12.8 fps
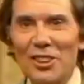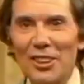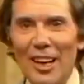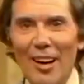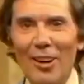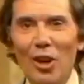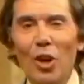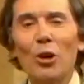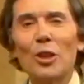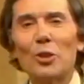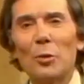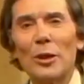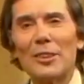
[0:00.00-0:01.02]
Sharon
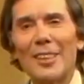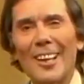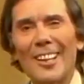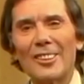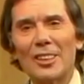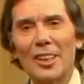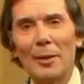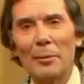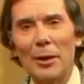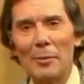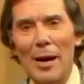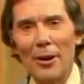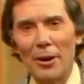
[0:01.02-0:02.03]
Alice will tell us a little bit
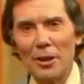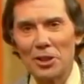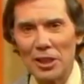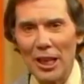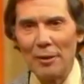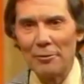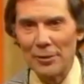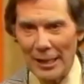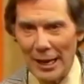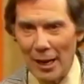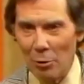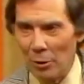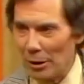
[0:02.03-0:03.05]
about herself
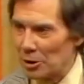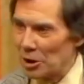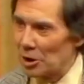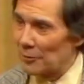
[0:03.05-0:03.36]
now, where she's